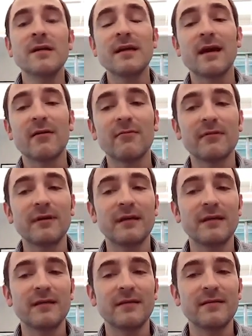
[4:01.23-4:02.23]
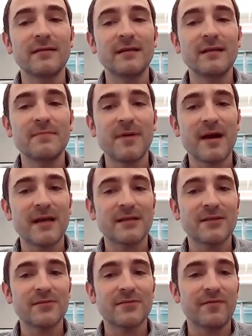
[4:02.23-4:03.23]
Now, in the
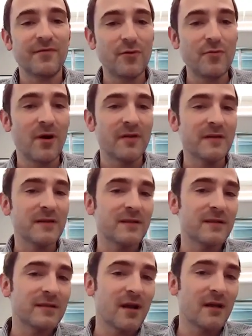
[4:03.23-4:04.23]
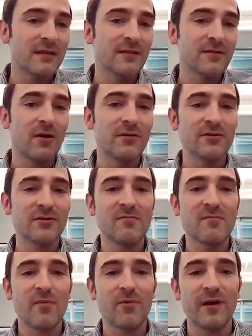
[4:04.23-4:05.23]
past few months, Solace has also
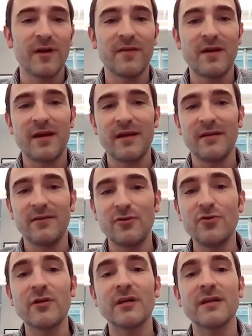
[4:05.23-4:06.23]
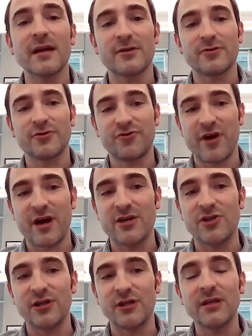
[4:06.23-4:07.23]
come up with a new connector
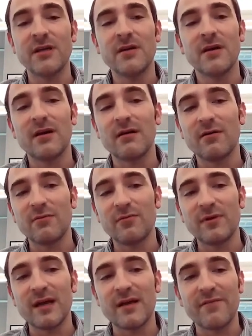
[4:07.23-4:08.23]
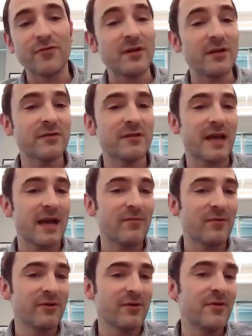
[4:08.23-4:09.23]
strategy. We have for years
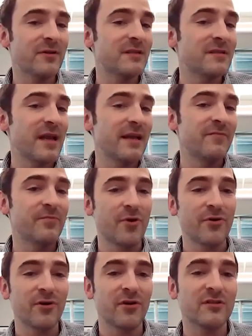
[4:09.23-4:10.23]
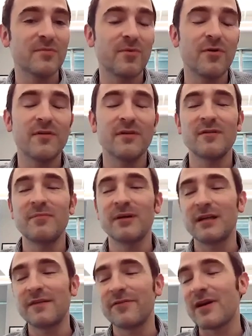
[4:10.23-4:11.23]
had what are known as native protocol support, the
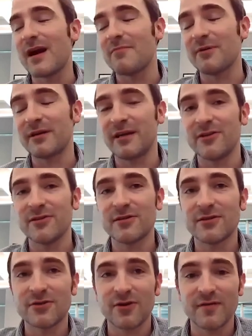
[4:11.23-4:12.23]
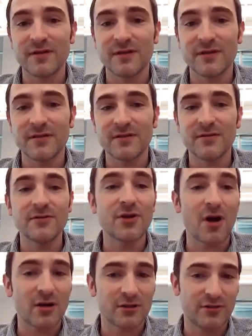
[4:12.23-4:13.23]
ability for applications and services to
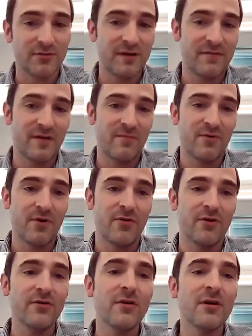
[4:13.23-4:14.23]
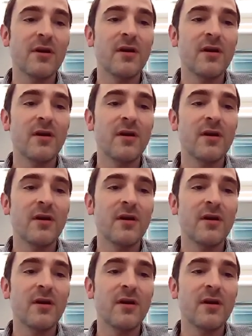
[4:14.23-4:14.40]
talk to an event broker